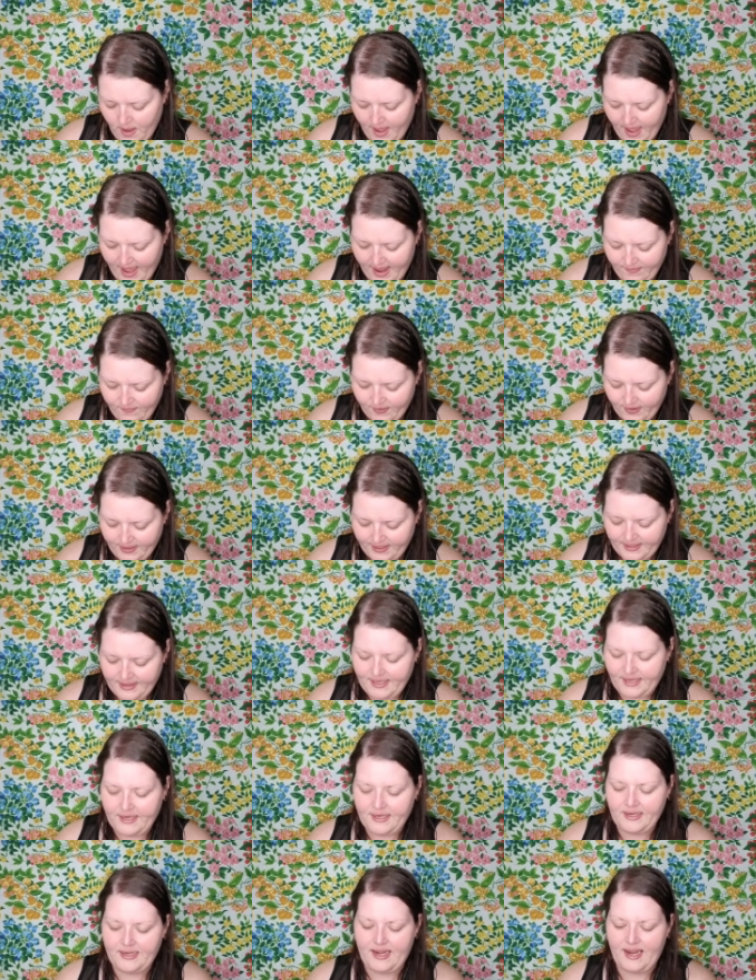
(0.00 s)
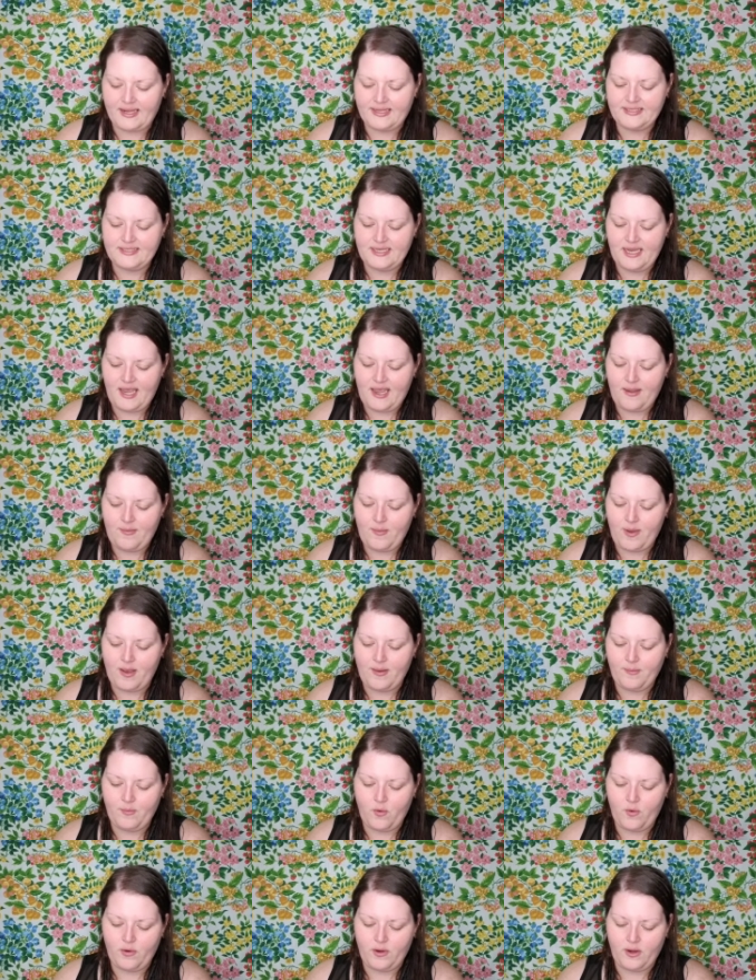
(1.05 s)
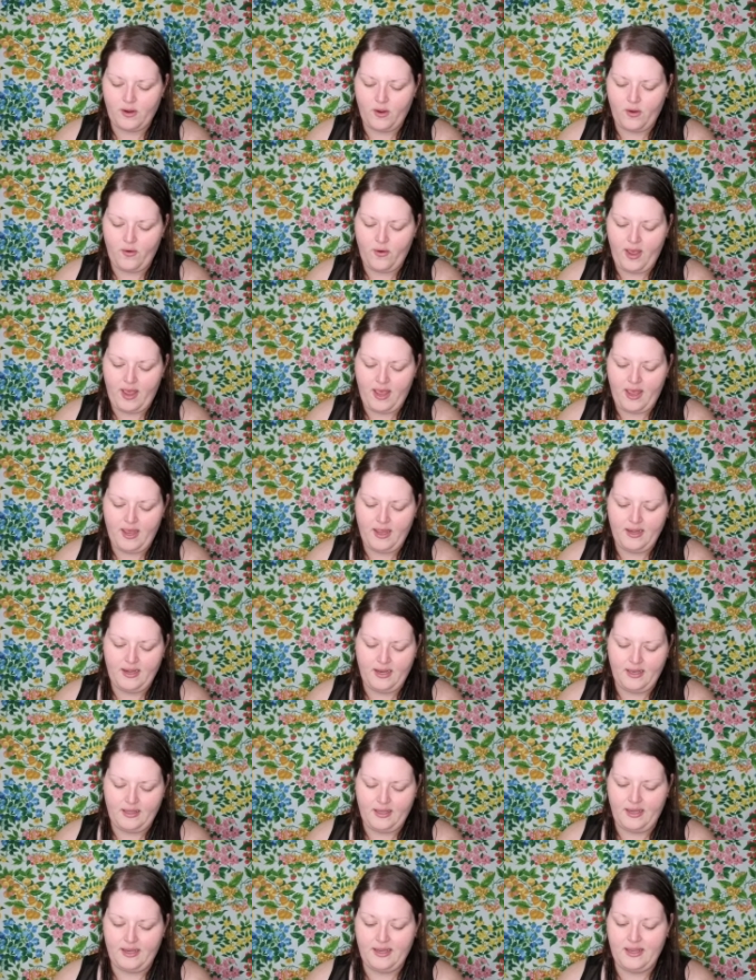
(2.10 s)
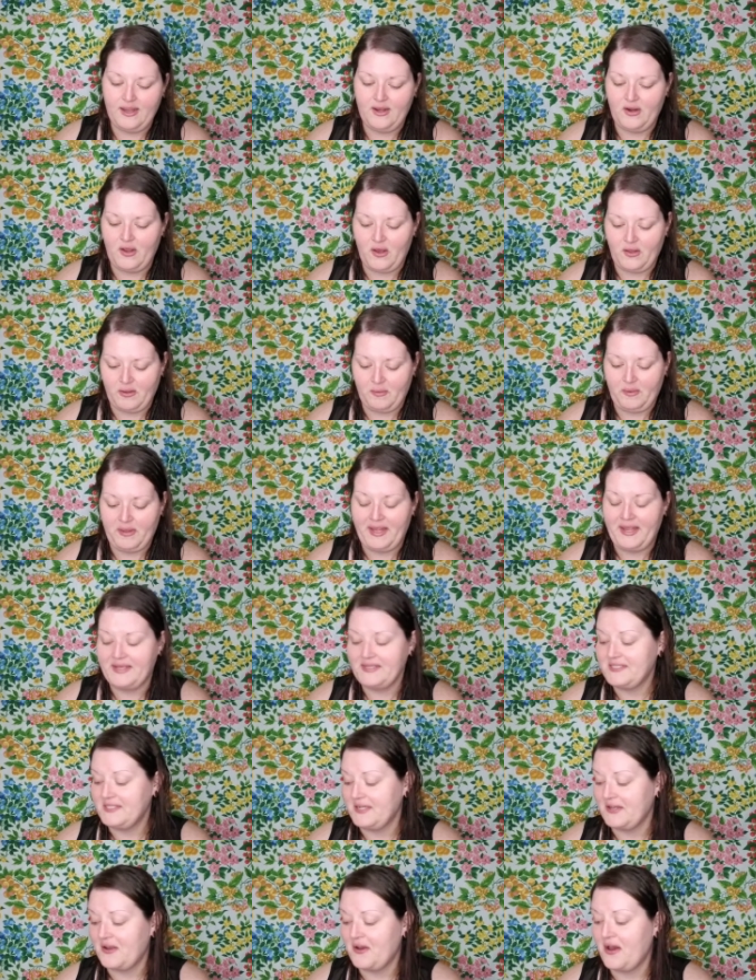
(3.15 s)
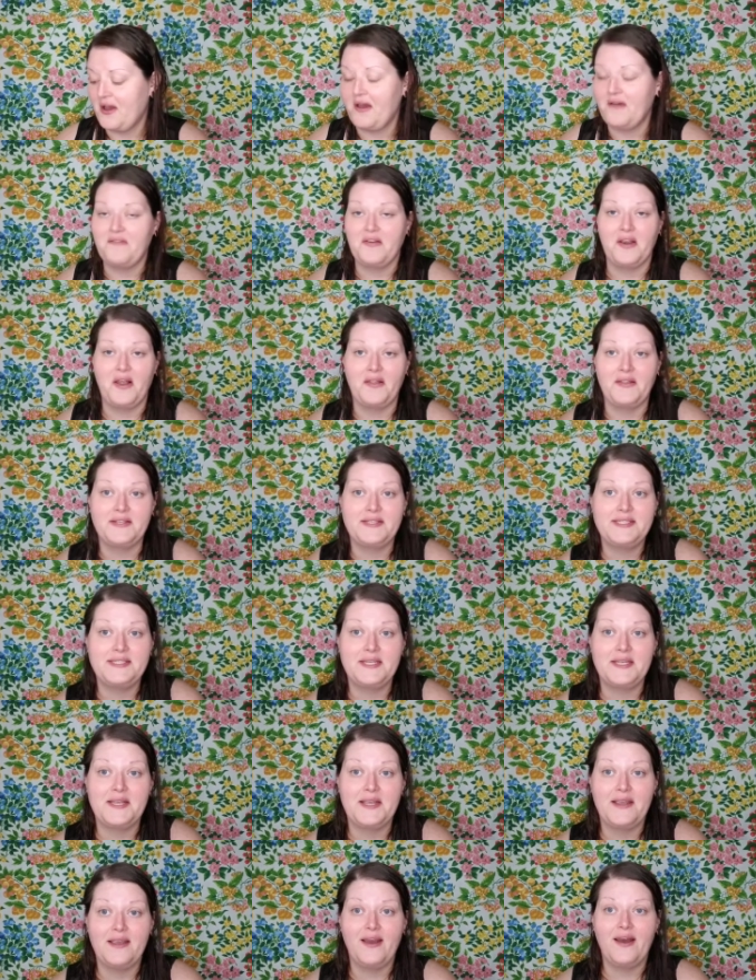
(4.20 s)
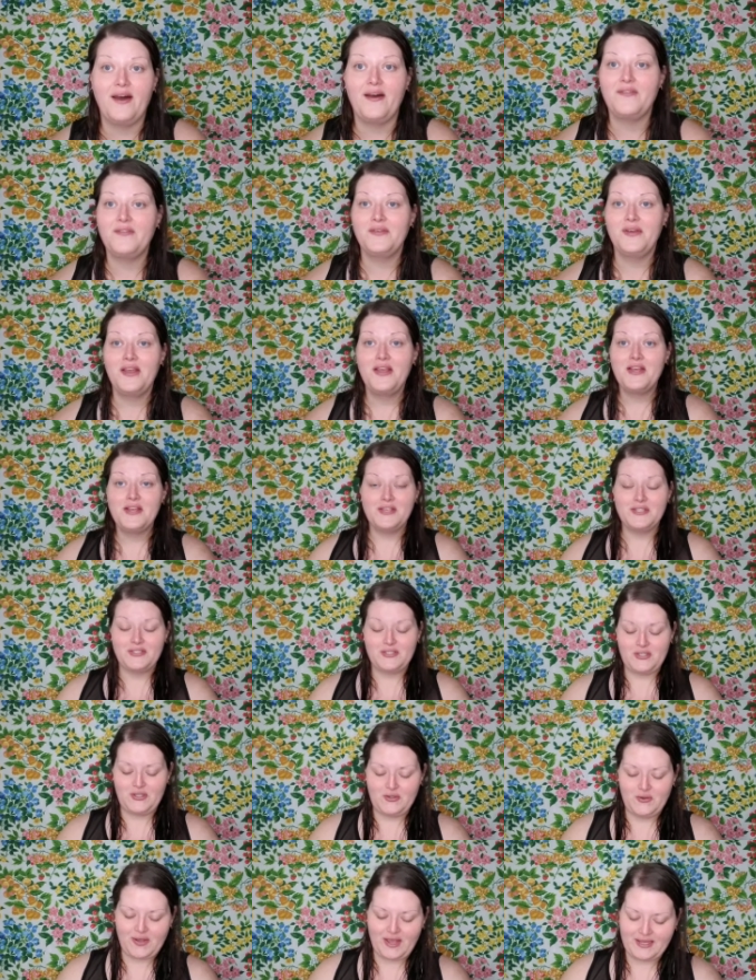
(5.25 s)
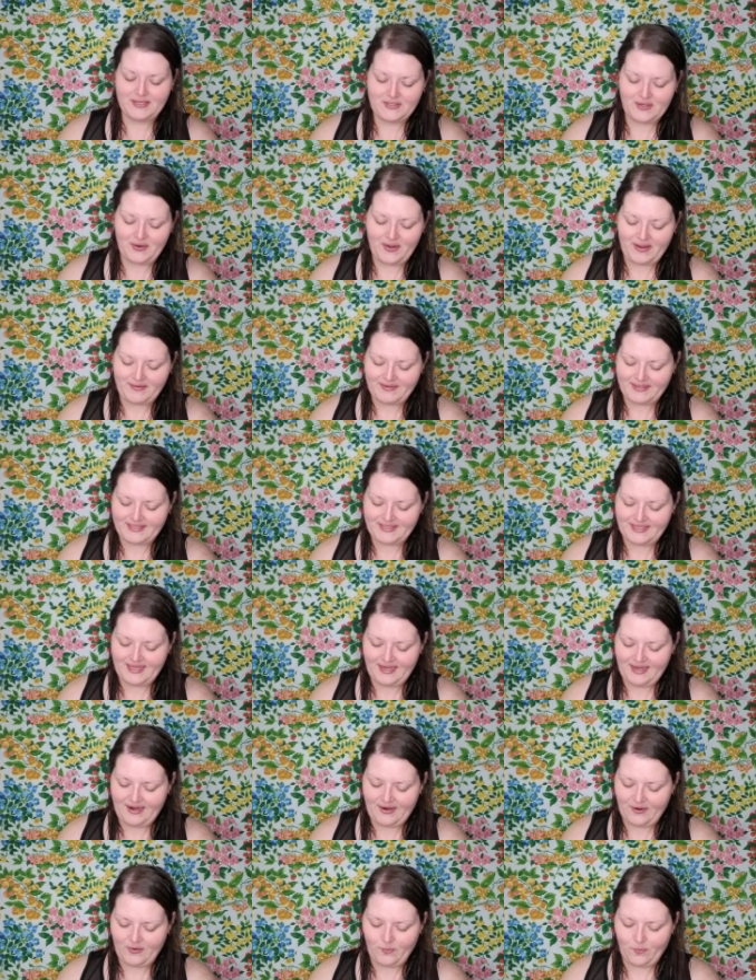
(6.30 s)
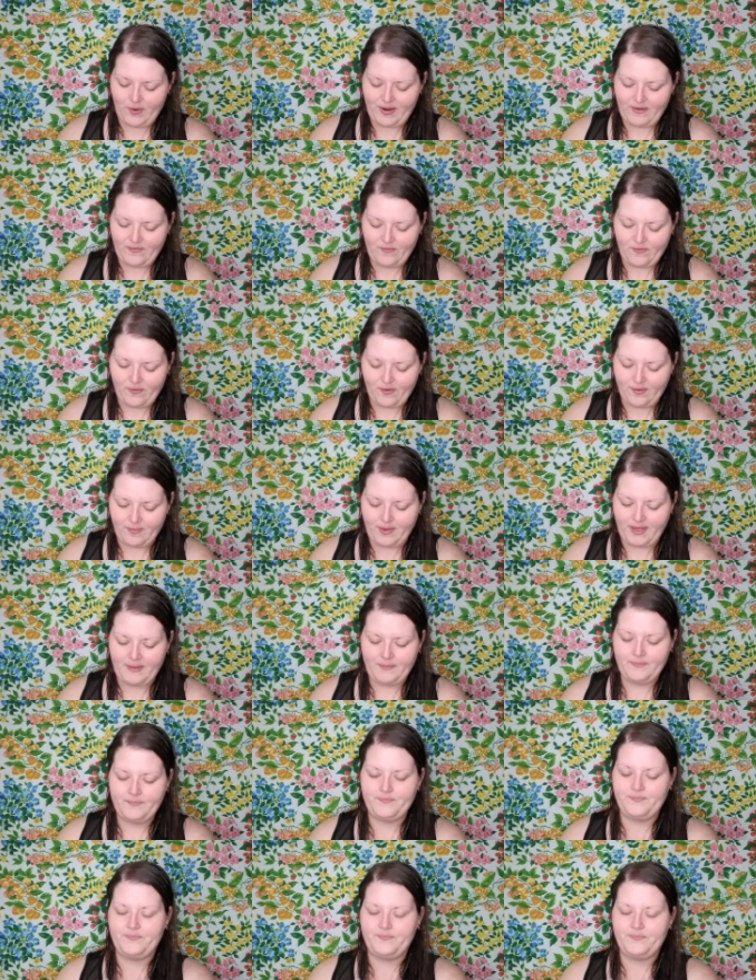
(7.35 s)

I really think next time I'm going to go ahead and like get all the plastic off and all the sticky off so you guys don't have to sit here and wait for me.